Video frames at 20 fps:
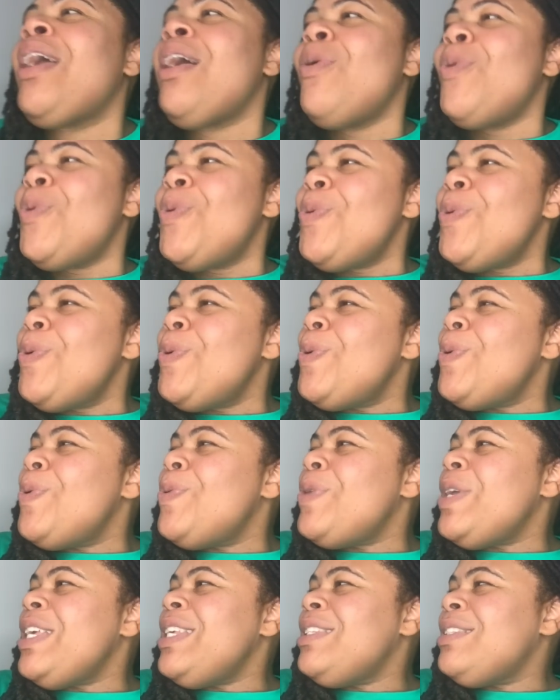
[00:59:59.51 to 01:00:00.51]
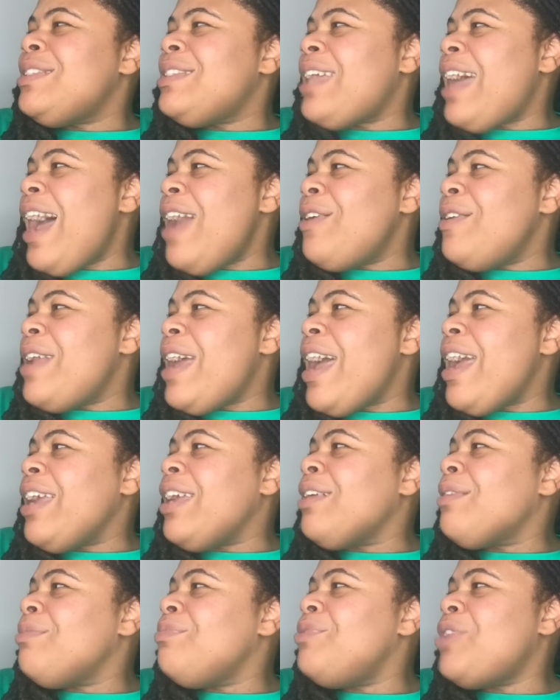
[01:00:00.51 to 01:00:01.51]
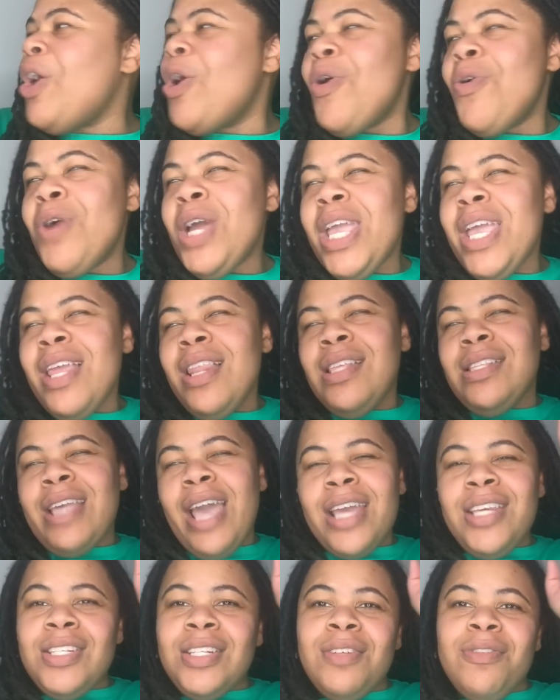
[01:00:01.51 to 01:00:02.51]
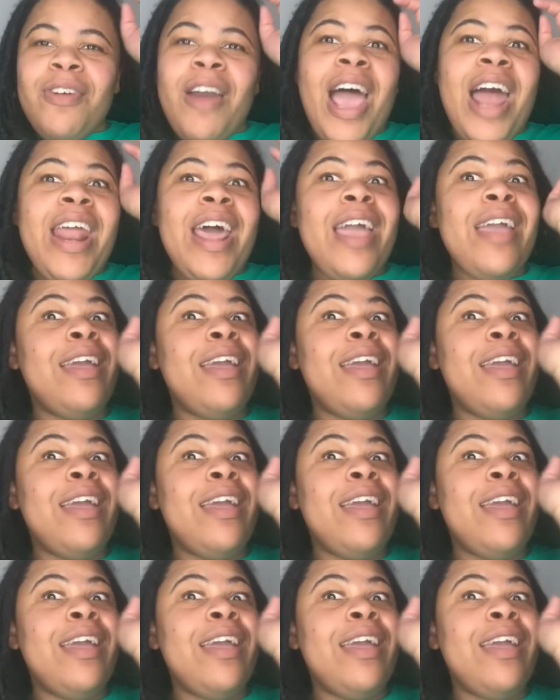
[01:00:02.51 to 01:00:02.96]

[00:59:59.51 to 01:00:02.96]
Ooh, it's Saturday. No, it is actually Friday.